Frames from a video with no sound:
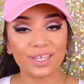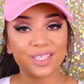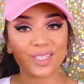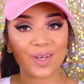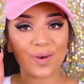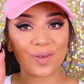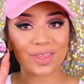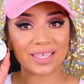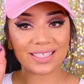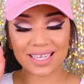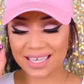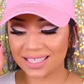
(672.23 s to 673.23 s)
So
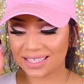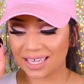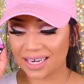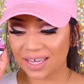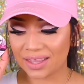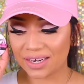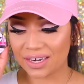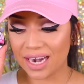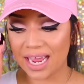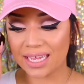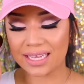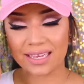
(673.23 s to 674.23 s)
this is
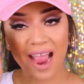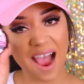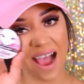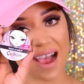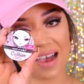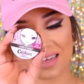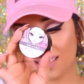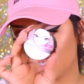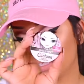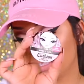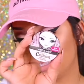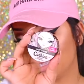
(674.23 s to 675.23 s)
another
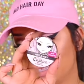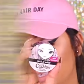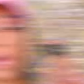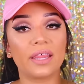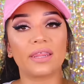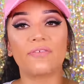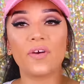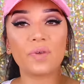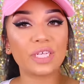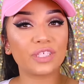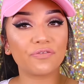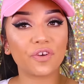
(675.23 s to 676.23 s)
yes. The
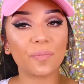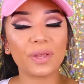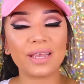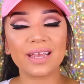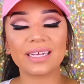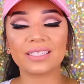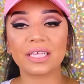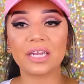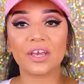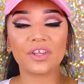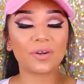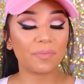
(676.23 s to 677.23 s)
foundation for me is
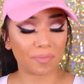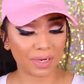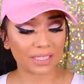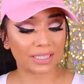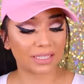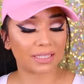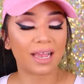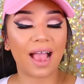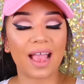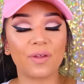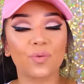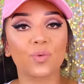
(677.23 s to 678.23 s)
another must.
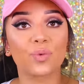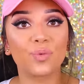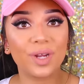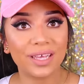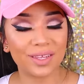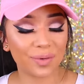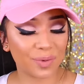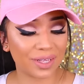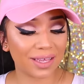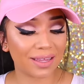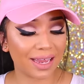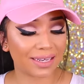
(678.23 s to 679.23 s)
I really,
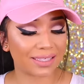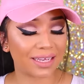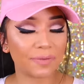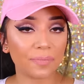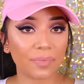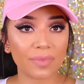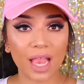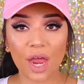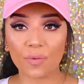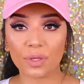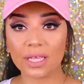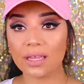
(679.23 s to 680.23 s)
really liked it.
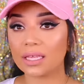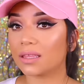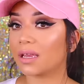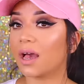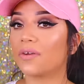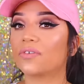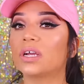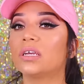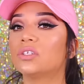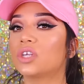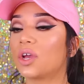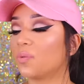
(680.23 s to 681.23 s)
I really like the
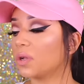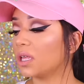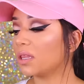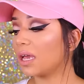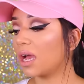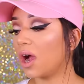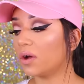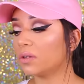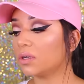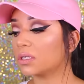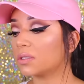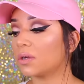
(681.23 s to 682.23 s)
coverage. I really like how it
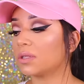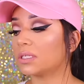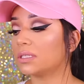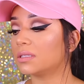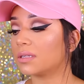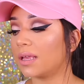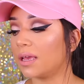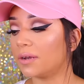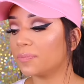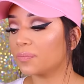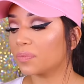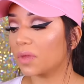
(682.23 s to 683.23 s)
looks on the
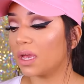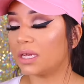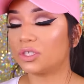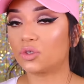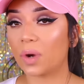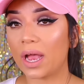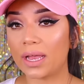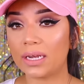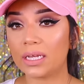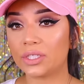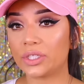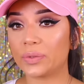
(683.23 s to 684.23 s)
skin. It
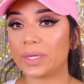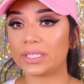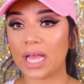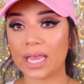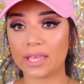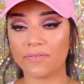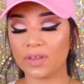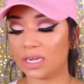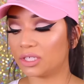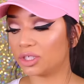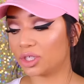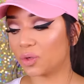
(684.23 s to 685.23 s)
dried to a tacky
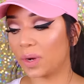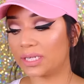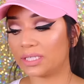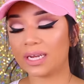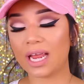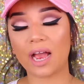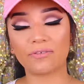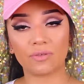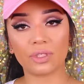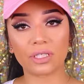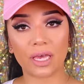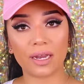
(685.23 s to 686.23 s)
finish, so I did have
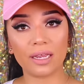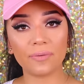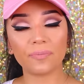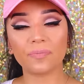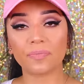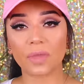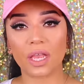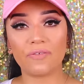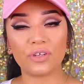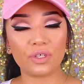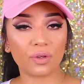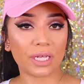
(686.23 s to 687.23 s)
to set it. If
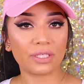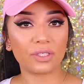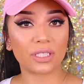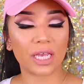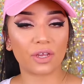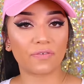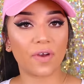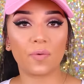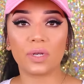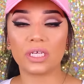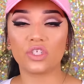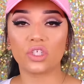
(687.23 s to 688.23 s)
you don't like to set your
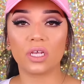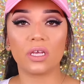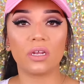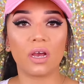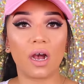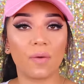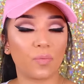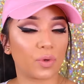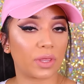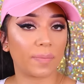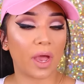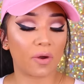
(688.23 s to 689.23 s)
foundation
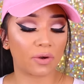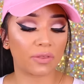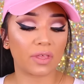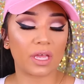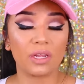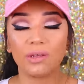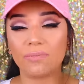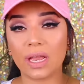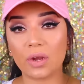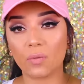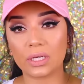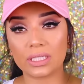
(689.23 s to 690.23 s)
with a powder, then you
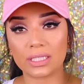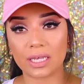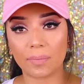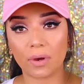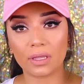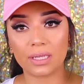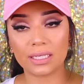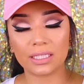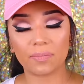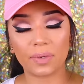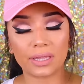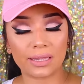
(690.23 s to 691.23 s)
might want to skip on
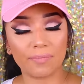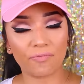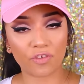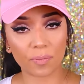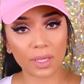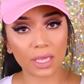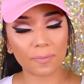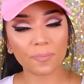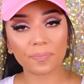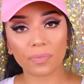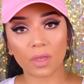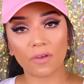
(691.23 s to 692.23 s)
this. But for me,
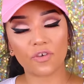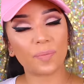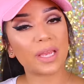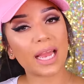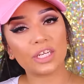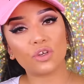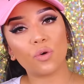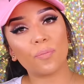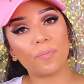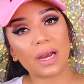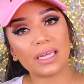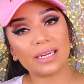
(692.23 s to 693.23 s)
I don't
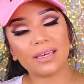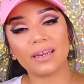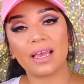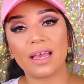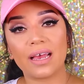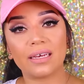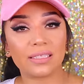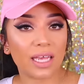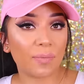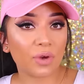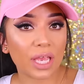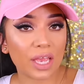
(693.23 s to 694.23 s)
mind it, and
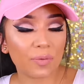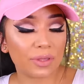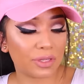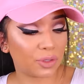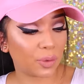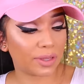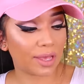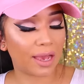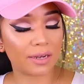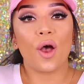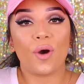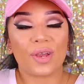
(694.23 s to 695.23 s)
I'm okay with doing
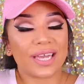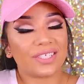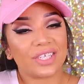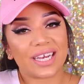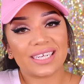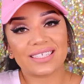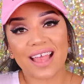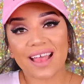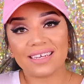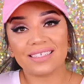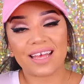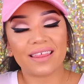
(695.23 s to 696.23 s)
that. Okay, chicas,
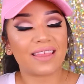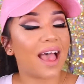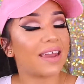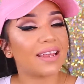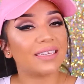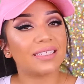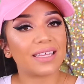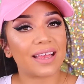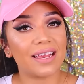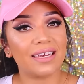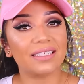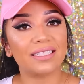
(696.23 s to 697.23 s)
and that is
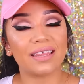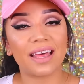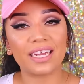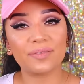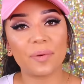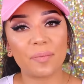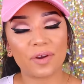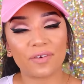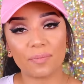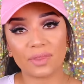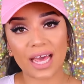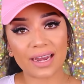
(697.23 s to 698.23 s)
it.
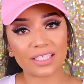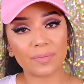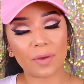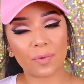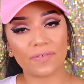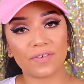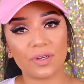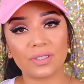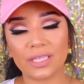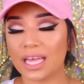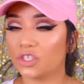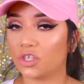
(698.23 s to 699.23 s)
That is my review /
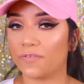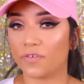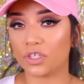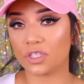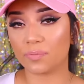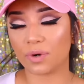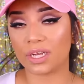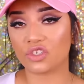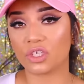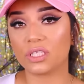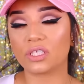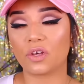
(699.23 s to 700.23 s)
first
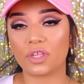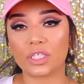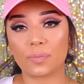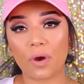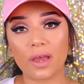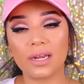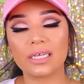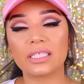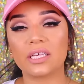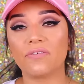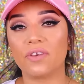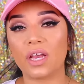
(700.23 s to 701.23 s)
impressions on these
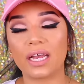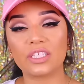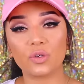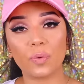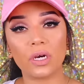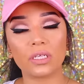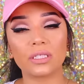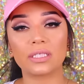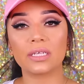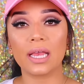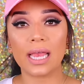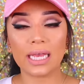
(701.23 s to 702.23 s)
products. If you guys
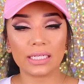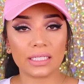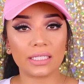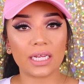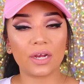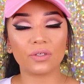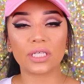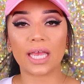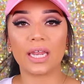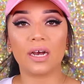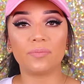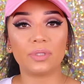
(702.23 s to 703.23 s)
want details
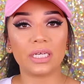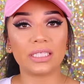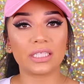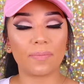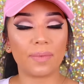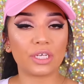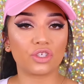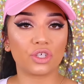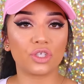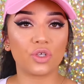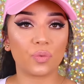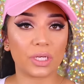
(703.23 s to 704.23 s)
and updates, make
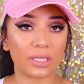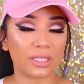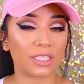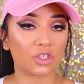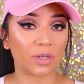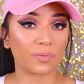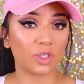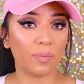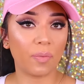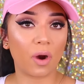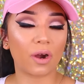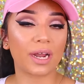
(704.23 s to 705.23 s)
sure to read the
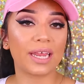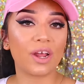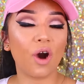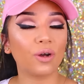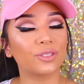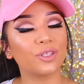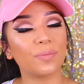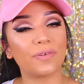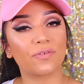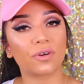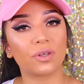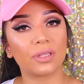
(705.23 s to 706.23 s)
description bar. And also,
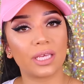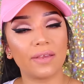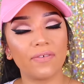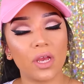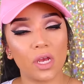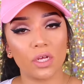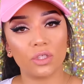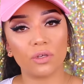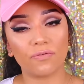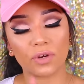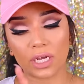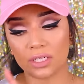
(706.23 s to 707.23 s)
before you leave,
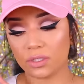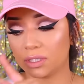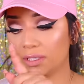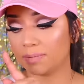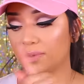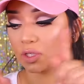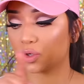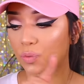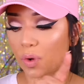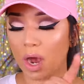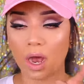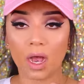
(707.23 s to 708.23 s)
don't forget to
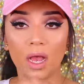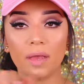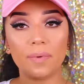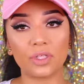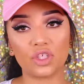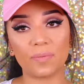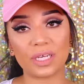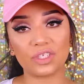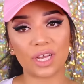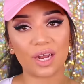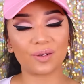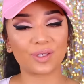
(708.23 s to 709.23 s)
subscribe to my
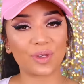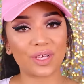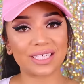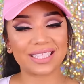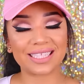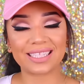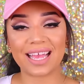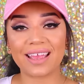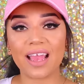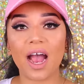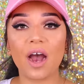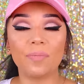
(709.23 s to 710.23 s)
channel so you can
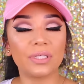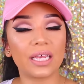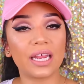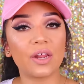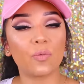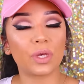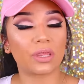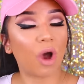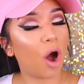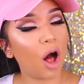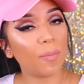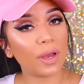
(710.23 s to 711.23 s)
stay updated with
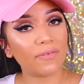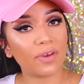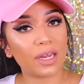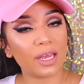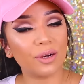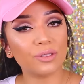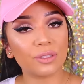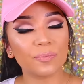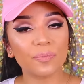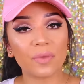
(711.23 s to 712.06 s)
all my videos.